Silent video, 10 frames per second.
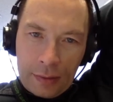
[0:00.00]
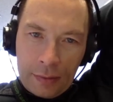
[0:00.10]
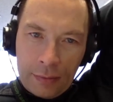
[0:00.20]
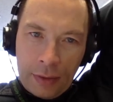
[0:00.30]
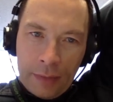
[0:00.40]

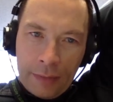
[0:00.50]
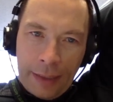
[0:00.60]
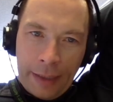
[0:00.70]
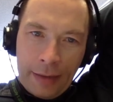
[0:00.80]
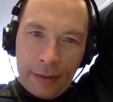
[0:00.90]
well, I'm
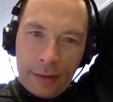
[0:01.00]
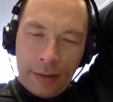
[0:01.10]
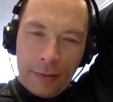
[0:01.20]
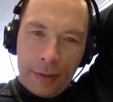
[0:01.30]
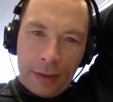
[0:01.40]
guessing it's
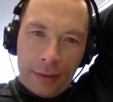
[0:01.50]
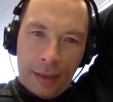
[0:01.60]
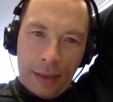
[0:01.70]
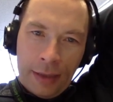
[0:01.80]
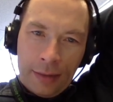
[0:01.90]
something in
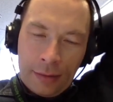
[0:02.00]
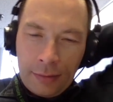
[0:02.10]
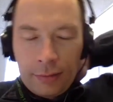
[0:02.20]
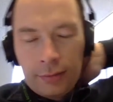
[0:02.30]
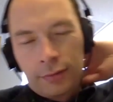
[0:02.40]
Lyra,
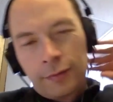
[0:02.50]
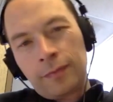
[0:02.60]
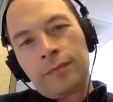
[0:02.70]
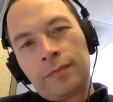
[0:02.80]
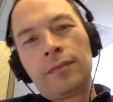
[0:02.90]

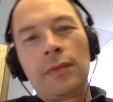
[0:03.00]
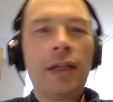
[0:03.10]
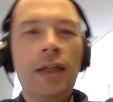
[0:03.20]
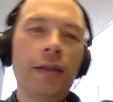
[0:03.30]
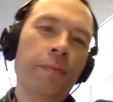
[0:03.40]

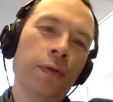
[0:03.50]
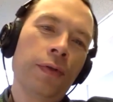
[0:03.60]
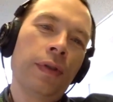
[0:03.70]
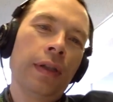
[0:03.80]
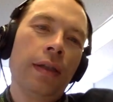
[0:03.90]
as
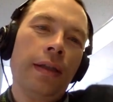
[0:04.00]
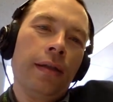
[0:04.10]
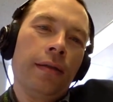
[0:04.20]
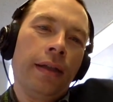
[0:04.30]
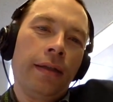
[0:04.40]
opposed to in
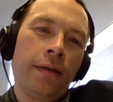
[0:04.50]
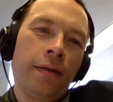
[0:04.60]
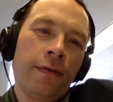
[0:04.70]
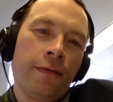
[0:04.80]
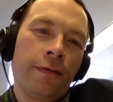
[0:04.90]
the light
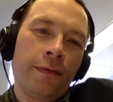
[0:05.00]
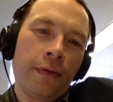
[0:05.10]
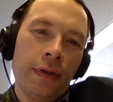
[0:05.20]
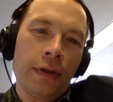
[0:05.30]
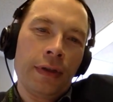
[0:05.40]
curve
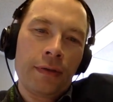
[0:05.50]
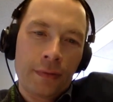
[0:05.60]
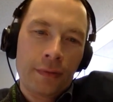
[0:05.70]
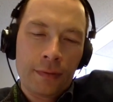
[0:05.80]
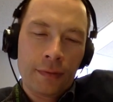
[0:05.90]

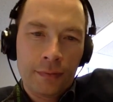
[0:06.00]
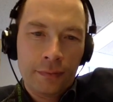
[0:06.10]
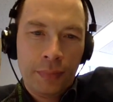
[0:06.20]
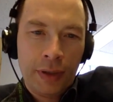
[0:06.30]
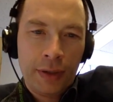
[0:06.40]

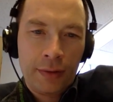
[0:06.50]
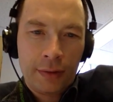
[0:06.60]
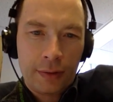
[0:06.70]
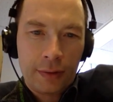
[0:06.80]
parent.